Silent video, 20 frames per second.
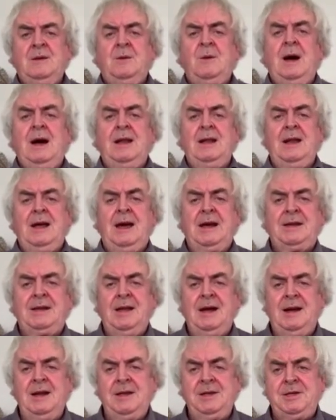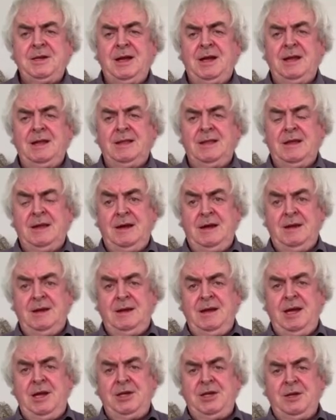while acknowledging the
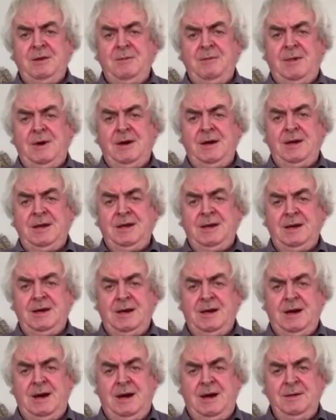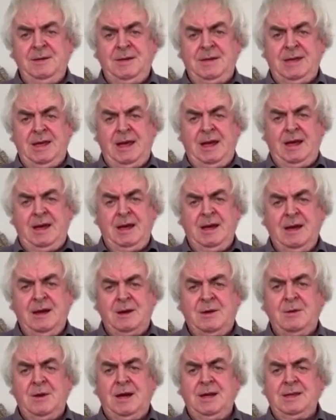nationwide housing
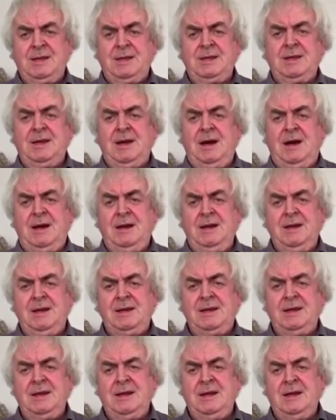crisis in Ireland.